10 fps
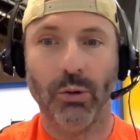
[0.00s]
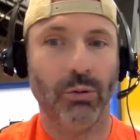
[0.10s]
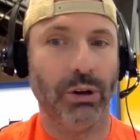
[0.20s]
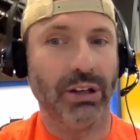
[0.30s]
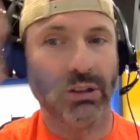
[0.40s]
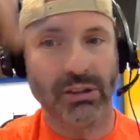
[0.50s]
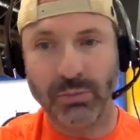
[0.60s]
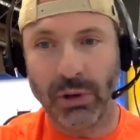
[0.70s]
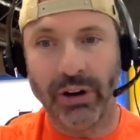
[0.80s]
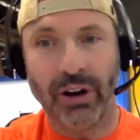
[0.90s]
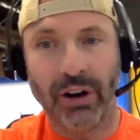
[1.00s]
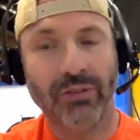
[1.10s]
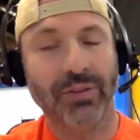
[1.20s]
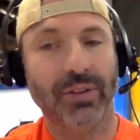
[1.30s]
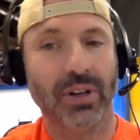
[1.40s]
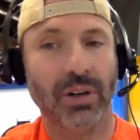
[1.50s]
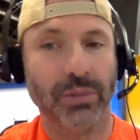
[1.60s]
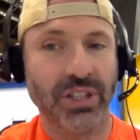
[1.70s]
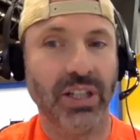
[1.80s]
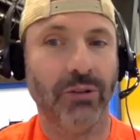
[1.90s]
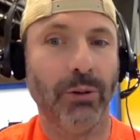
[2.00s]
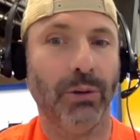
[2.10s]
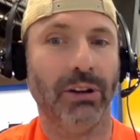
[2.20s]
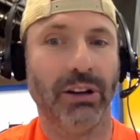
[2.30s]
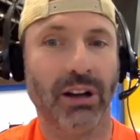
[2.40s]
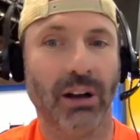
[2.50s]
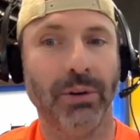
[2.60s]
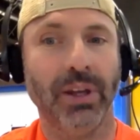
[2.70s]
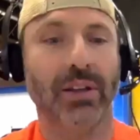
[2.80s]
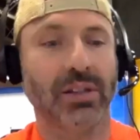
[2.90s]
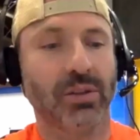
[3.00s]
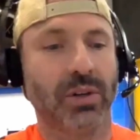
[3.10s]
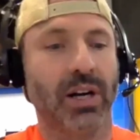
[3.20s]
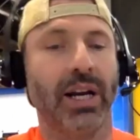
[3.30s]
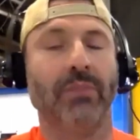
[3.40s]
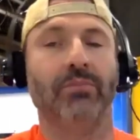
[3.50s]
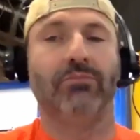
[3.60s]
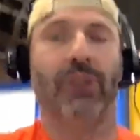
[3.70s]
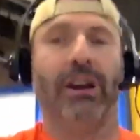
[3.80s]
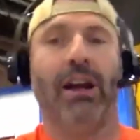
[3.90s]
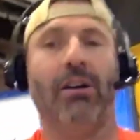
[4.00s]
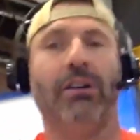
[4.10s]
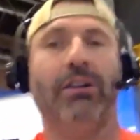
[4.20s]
we spun off a machinery building company. This is where I am right now. I